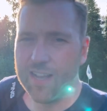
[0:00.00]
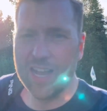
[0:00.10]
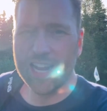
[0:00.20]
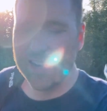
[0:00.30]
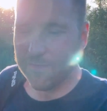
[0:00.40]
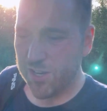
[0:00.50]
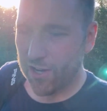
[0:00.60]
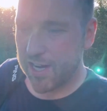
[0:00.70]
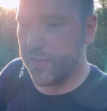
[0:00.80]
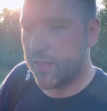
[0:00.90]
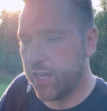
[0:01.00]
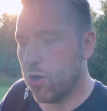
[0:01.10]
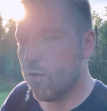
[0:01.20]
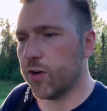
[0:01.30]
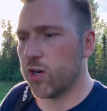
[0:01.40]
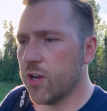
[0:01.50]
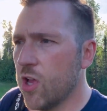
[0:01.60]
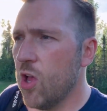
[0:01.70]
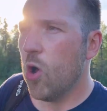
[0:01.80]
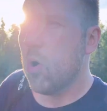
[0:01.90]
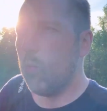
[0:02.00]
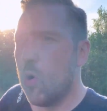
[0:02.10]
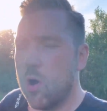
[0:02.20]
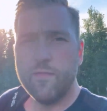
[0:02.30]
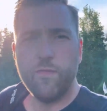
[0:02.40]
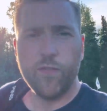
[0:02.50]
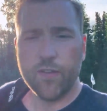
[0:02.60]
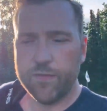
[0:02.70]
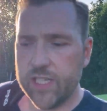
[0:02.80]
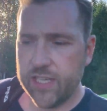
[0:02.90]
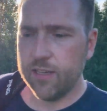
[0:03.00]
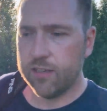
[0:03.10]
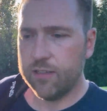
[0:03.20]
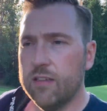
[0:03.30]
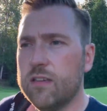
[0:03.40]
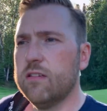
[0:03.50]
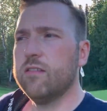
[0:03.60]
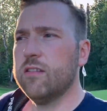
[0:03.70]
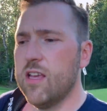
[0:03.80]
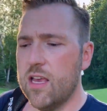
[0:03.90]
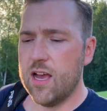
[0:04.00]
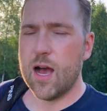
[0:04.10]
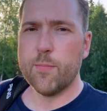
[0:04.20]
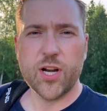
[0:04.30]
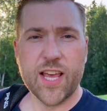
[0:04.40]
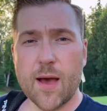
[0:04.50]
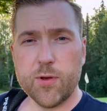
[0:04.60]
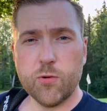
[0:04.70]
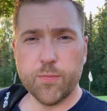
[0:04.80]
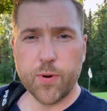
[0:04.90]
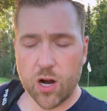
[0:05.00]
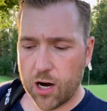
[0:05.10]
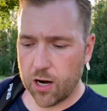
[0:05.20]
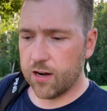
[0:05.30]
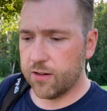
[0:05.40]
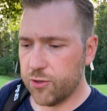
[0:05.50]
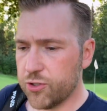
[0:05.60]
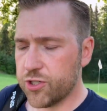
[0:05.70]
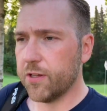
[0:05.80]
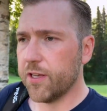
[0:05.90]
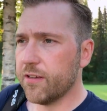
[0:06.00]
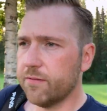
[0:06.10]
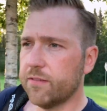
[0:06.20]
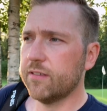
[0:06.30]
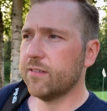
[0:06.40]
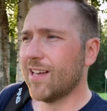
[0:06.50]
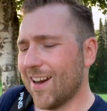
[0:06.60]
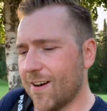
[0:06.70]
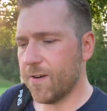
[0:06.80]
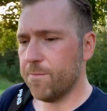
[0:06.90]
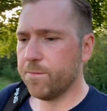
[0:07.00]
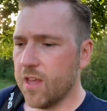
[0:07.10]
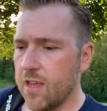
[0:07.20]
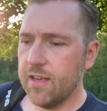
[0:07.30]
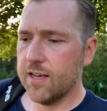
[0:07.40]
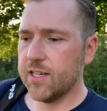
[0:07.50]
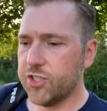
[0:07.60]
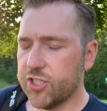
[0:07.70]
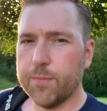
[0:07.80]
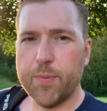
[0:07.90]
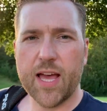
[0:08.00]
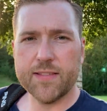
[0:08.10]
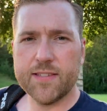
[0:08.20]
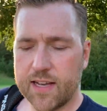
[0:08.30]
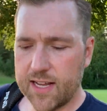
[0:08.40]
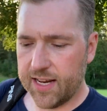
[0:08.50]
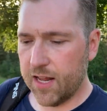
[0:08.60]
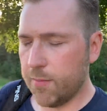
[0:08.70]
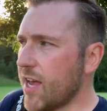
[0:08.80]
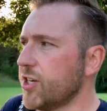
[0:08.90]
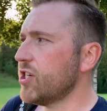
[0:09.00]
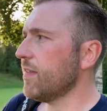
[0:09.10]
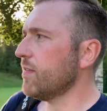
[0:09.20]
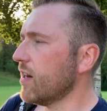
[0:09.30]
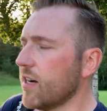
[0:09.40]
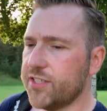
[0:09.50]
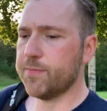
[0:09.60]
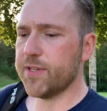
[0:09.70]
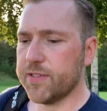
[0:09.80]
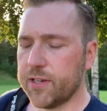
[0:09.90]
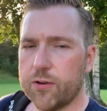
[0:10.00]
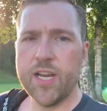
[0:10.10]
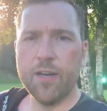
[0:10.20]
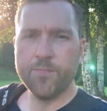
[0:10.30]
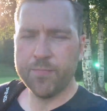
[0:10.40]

I kind of figure anything over 150, I'm pretty happy with par, usually. I don't know. Just depends. I didn't hit a bad shot there. I just missed the green.